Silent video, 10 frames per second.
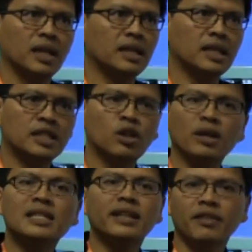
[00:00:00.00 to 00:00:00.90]
it's
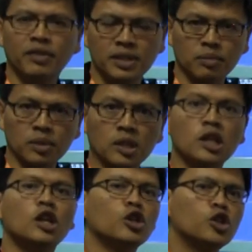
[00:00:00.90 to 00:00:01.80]
not easily divisible.
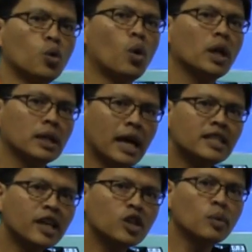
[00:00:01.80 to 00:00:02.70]
So what the
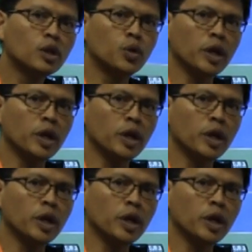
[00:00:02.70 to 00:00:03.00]
iscan duo will do,